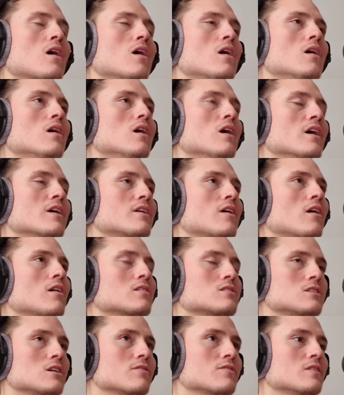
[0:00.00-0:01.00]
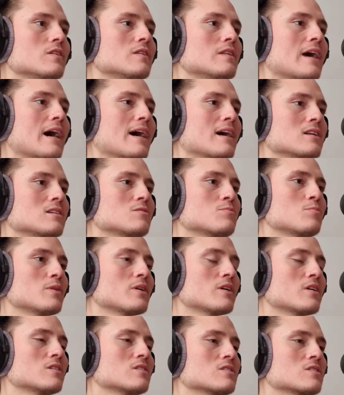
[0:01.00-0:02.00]
analogy of the dance,
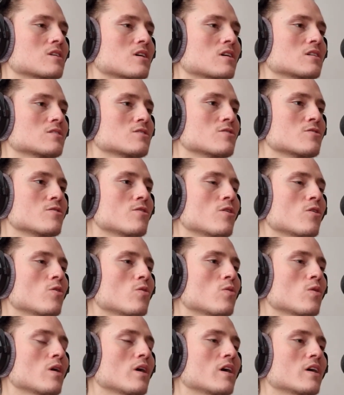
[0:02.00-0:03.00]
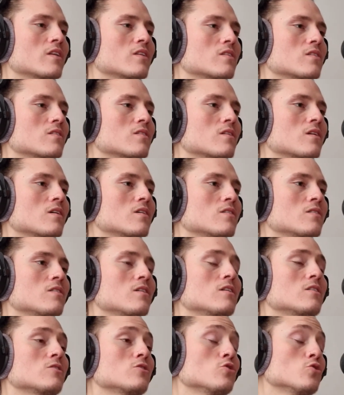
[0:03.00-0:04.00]
because as you know, and
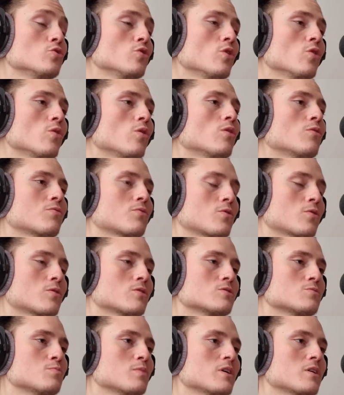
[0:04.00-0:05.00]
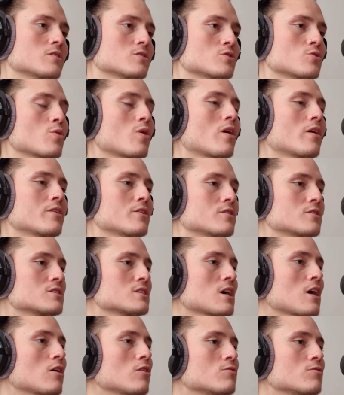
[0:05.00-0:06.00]
you know, of course, because you are
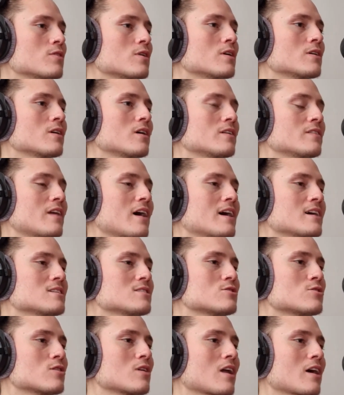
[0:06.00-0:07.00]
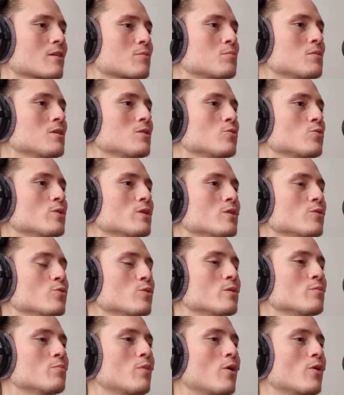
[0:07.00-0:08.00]
yourself a dancer like me,
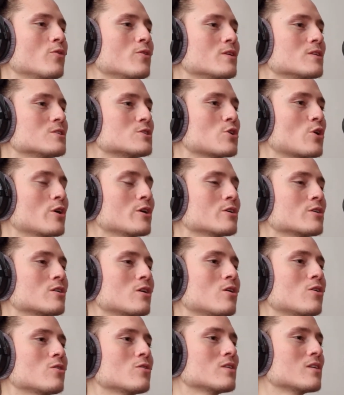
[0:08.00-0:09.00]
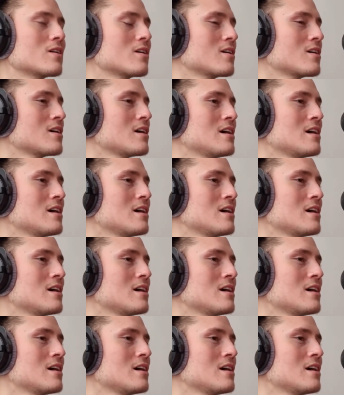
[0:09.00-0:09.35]
we both enjoy, the